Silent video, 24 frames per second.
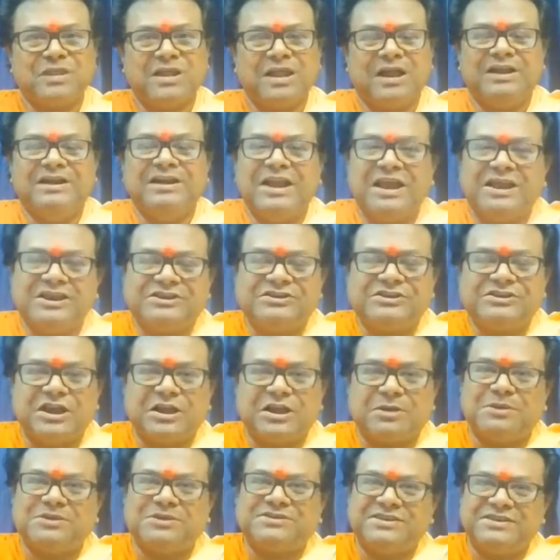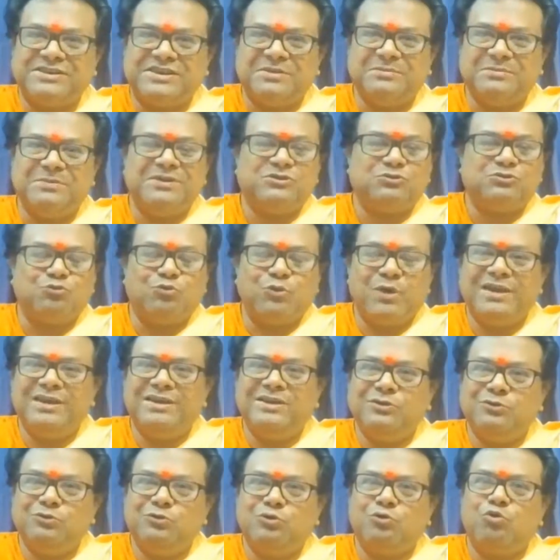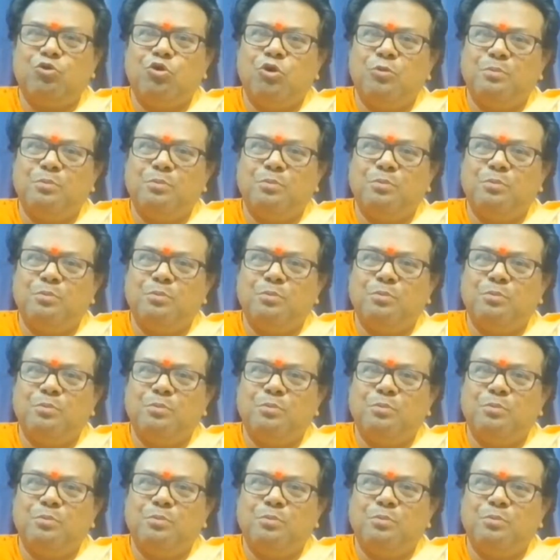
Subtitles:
Naish karma siddhi means when you go